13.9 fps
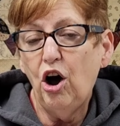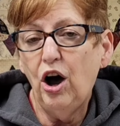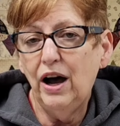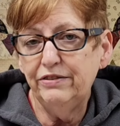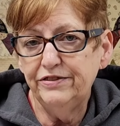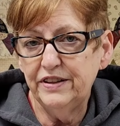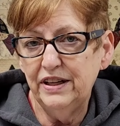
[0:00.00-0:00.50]

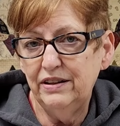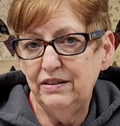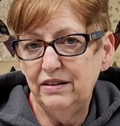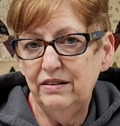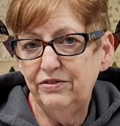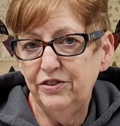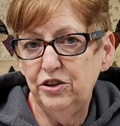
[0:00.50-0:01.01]
often
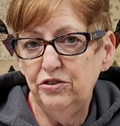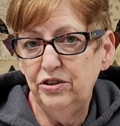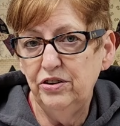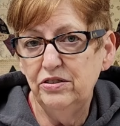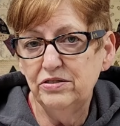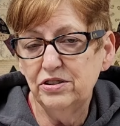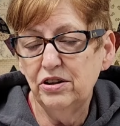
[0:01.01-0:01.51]
if you
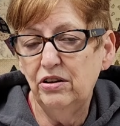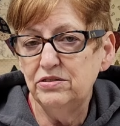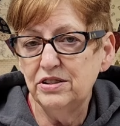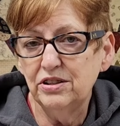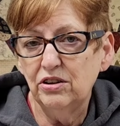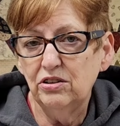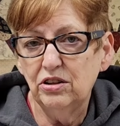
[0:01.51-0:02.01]
use
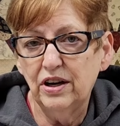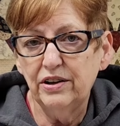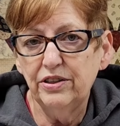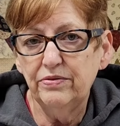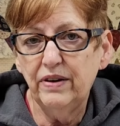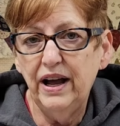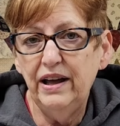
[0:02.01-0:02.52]
Coats and
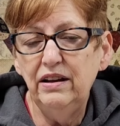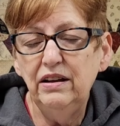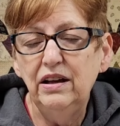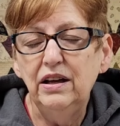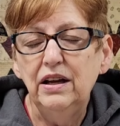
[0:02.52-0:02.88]
Clark thread.